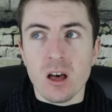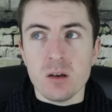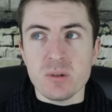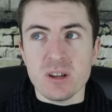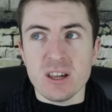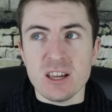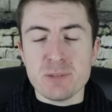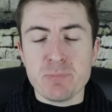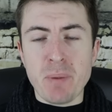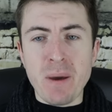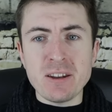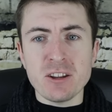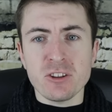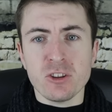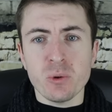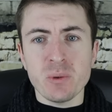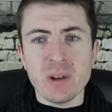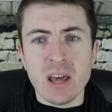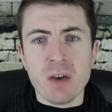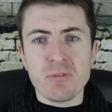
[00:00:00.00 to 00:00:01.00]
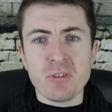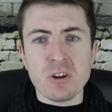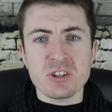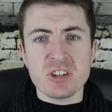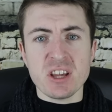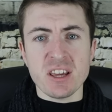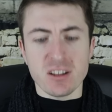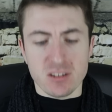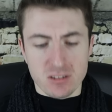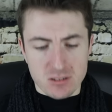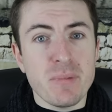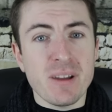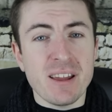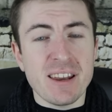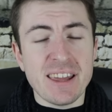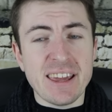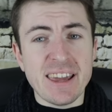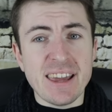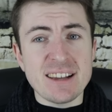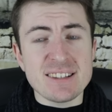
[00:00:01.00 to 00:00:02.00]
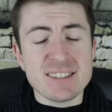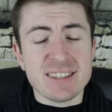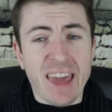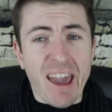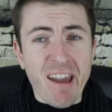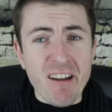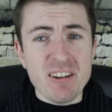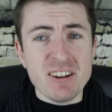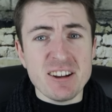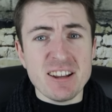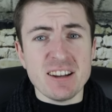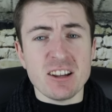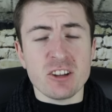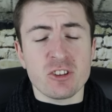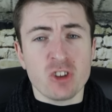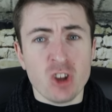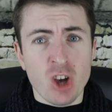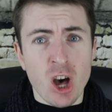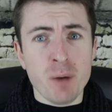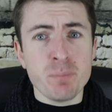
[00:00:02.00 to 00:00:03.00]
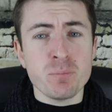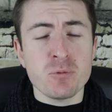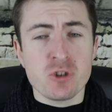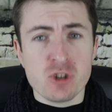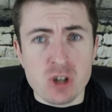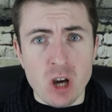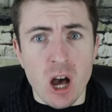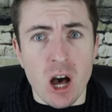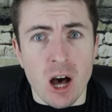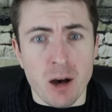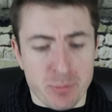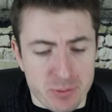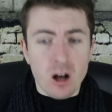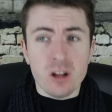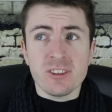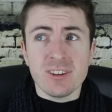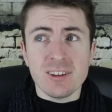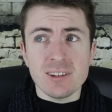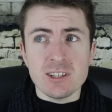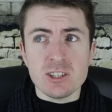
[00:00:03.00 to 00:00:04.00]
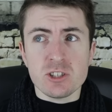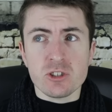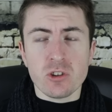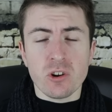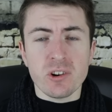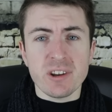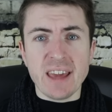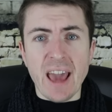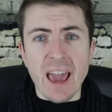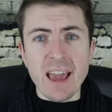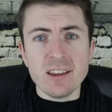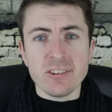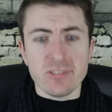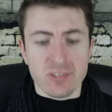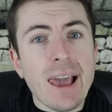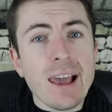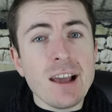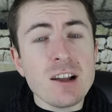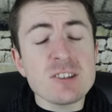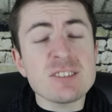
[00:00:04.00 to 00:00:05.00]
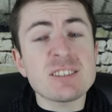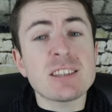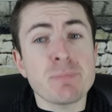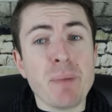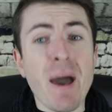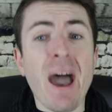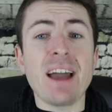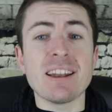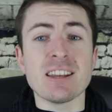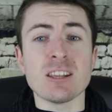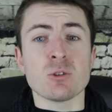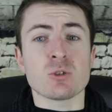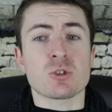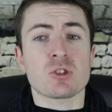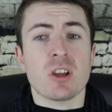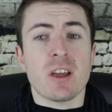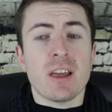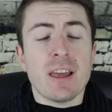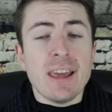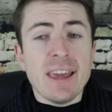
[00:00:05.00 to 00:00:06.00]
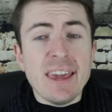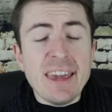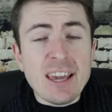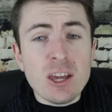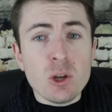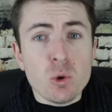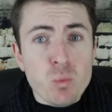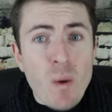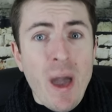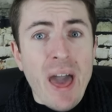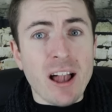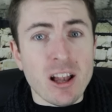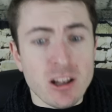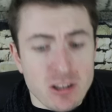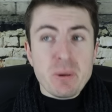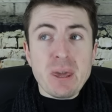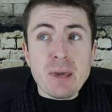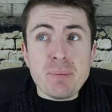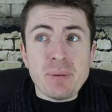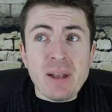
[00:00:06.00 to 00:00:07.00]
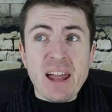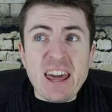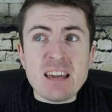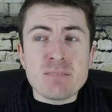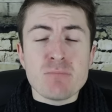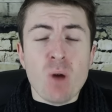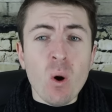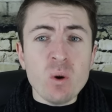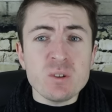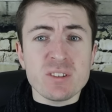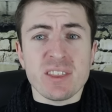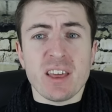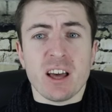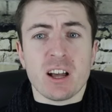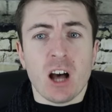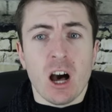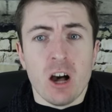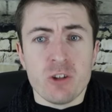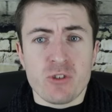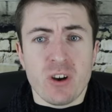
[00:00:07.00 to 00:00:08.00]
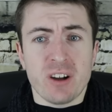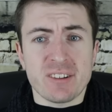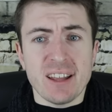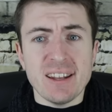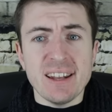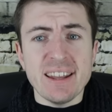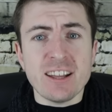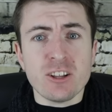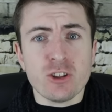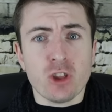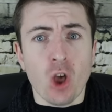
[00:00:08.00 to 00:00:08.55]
I mean, he's penned a 2.5-year deal, meaning he is guaranteed a top job until he's 38. Here's the bad news. He could well be playing most of that contract in League